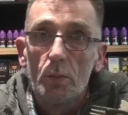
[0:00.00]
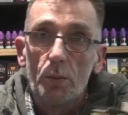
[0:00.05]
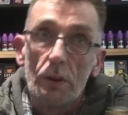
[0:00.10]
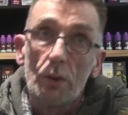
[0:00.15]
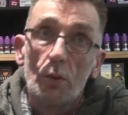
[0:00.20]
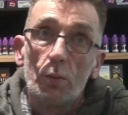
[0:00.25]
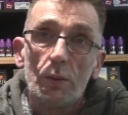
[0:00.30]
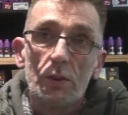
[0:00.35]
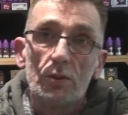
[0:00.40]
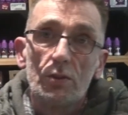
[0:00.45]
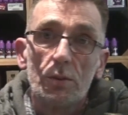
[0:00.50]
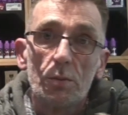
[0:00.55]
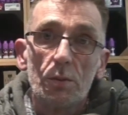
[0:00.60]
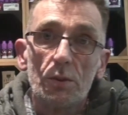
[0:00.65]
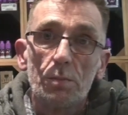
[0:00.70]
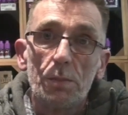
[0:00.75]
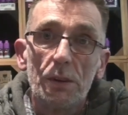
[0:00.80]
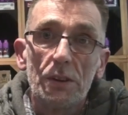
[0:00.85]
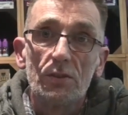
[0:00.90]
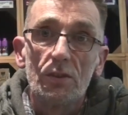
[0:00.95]
where whiskey
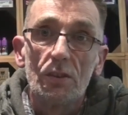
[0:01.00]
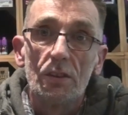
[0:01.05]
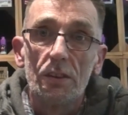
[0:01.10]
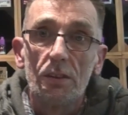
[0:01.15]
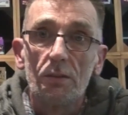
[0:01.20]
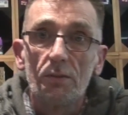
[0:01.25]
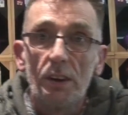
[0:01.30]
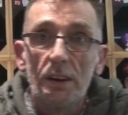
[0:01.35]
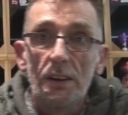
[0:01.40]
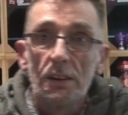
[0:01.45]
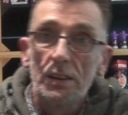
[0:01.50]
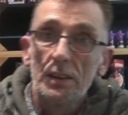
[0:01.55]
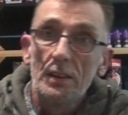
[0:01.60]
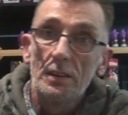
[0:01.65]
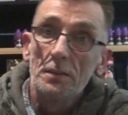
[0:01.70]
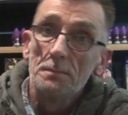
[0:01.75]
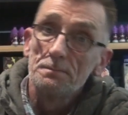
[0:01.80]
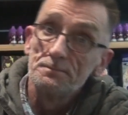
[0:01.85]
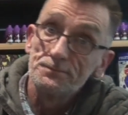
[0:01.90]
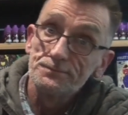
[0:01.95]
was basically
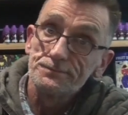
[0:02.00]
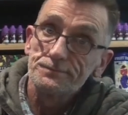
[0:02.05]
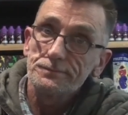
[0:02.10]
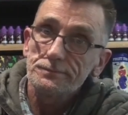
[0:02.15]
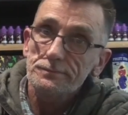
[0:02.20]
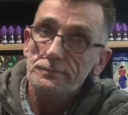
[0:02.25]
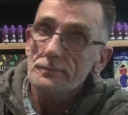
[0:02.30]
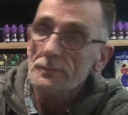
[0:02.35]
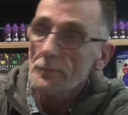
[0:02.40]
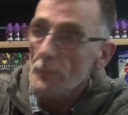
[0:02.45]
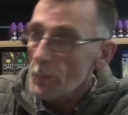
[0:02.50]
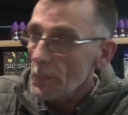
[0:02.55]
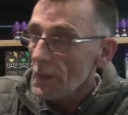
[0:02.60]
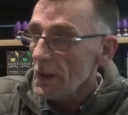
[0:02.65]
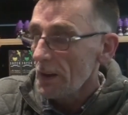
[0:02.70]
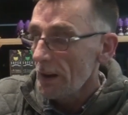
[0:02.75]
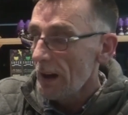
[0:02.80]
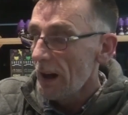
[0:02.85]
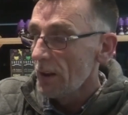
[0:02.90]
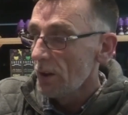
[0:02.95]
invented,
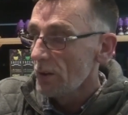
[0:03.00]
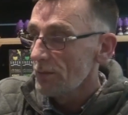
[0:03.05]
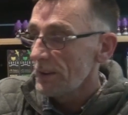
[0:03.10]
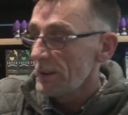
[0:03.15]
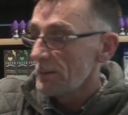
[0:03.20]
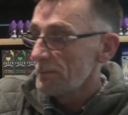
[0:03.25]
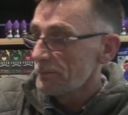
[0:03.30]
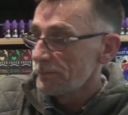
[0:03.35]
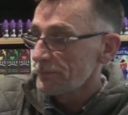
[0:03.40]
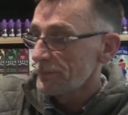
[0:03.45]
I love it.